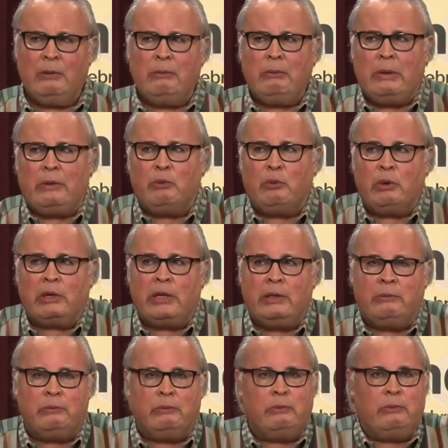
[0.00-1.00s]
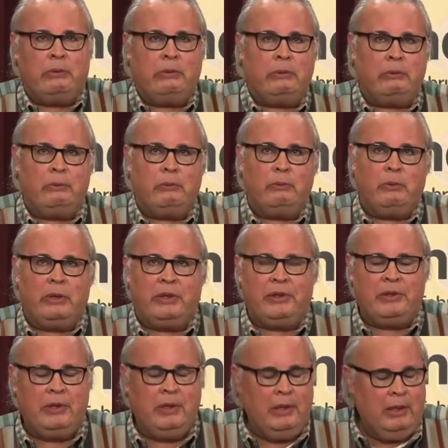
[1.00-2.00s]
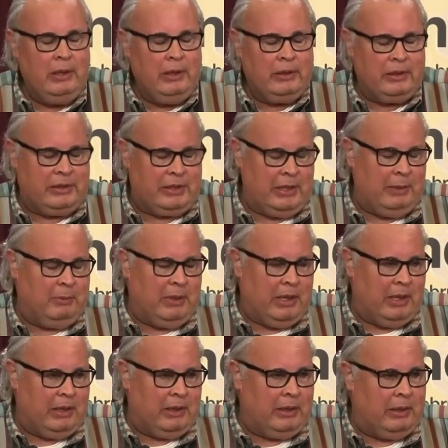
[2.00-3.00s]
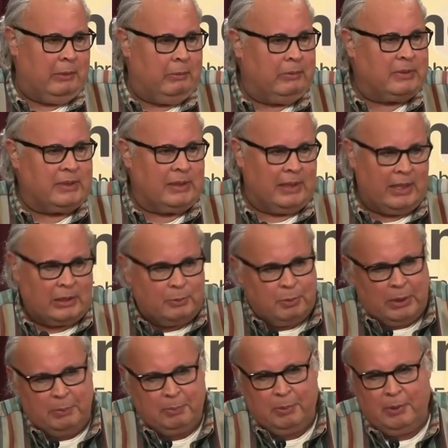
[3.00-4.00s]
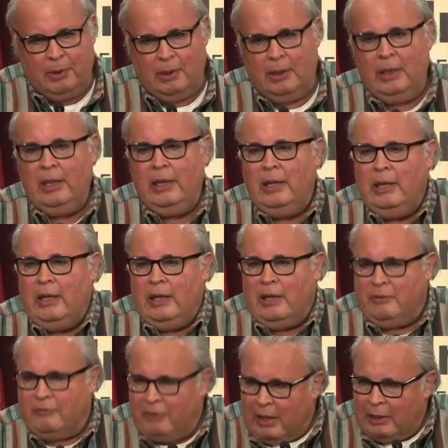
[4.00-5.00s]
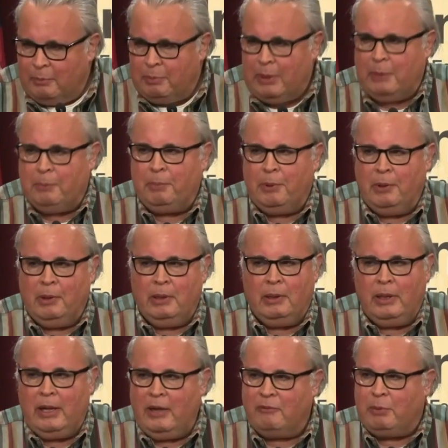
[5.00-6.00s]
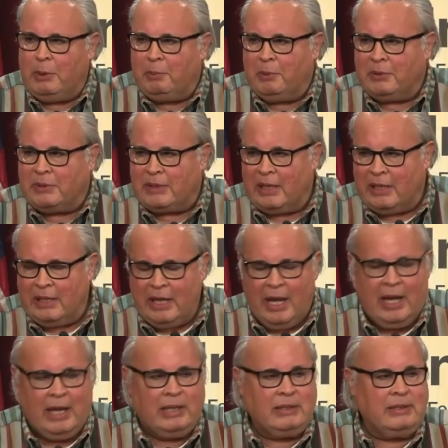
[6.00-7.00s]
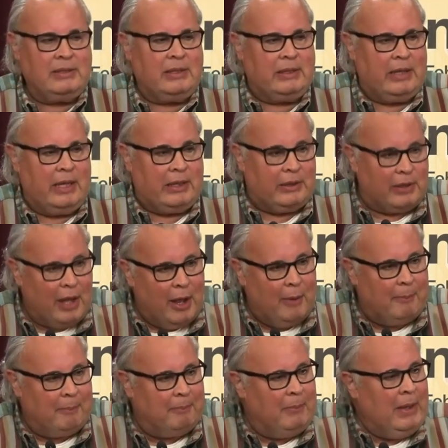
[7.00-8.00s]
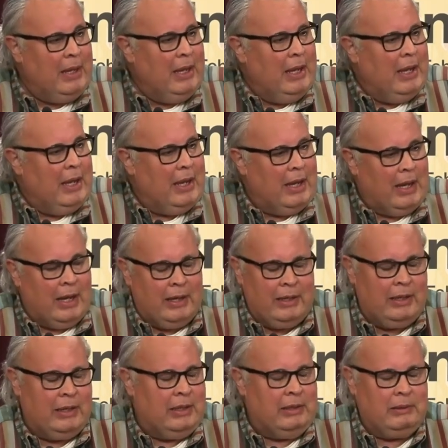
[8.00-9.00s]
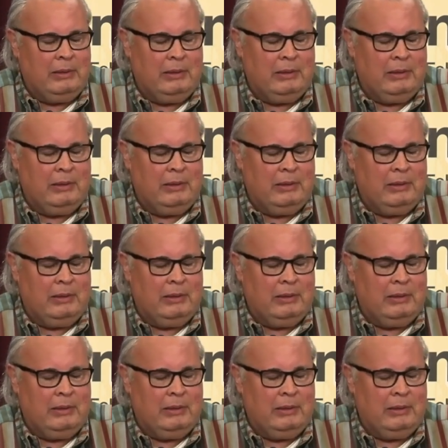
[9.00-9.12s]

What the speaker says: working with the team here to select people, invite people, have people say yes, and then come, in